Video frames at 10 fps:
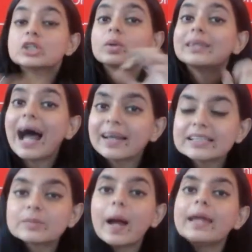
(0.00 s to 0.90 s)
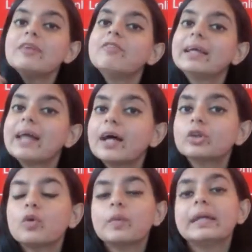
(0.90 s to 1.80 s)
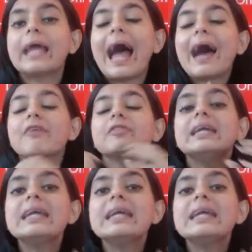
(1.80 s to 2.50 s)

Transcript: So that is why in Vedantu we have